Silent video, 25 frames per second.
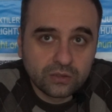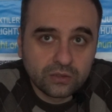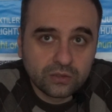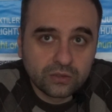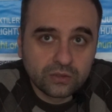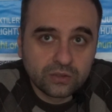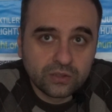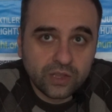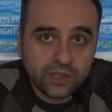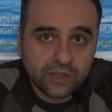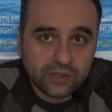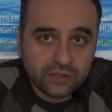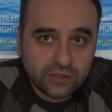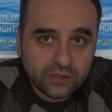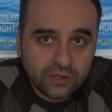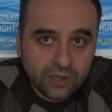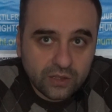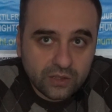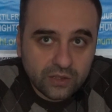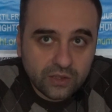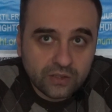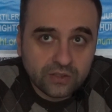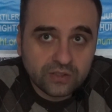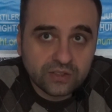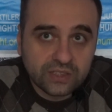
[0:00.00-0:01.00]
They
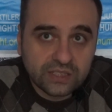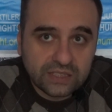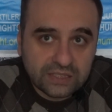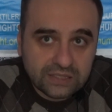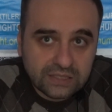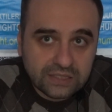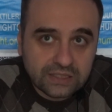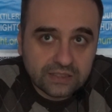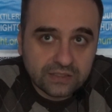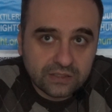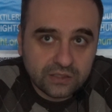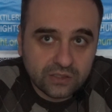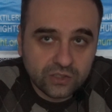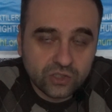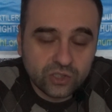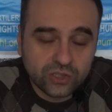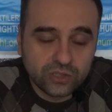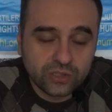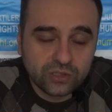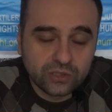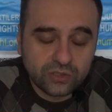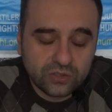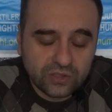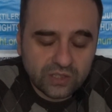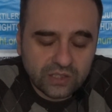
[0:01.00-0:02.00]
studied
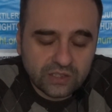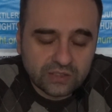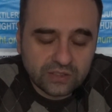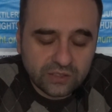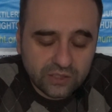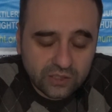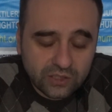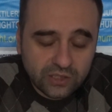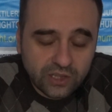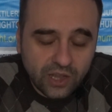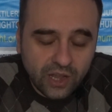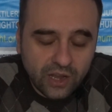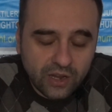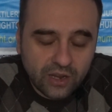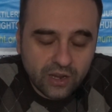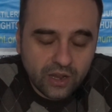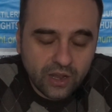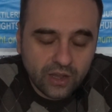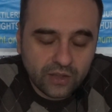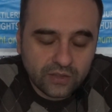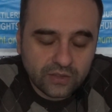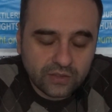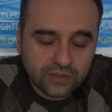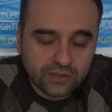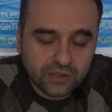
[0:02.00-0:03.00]
60 young
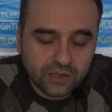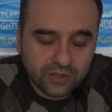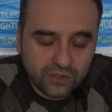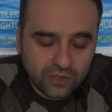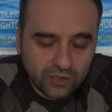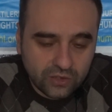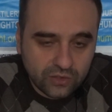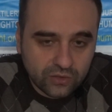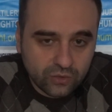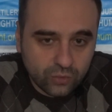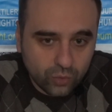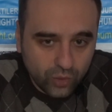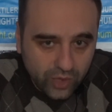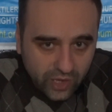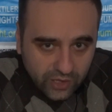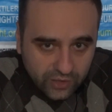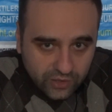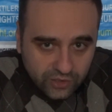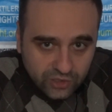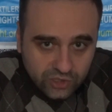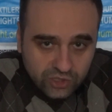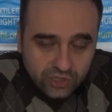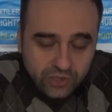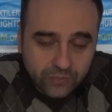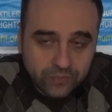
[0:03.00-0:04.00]
guys studied
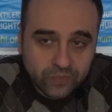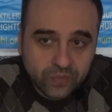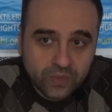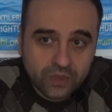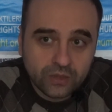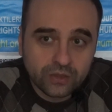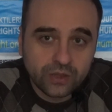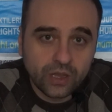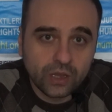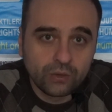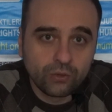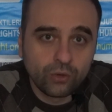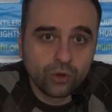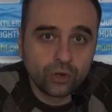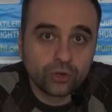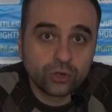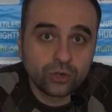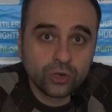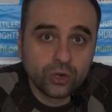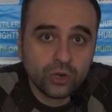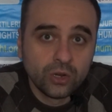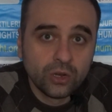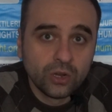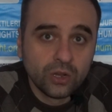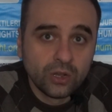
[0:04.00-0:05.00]
together. They were
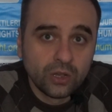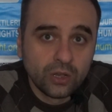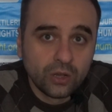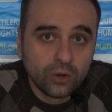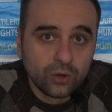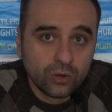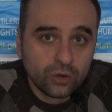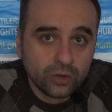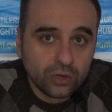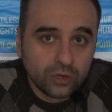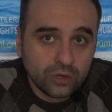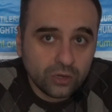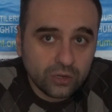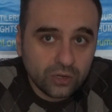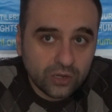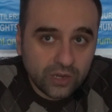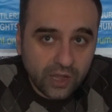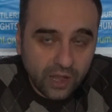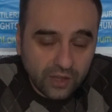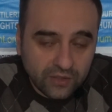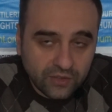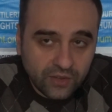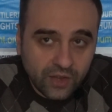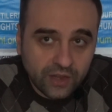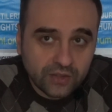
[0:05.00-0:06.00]

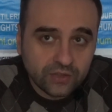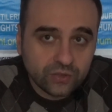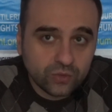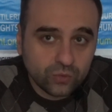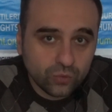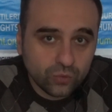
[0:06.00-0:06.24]
Kazakhs,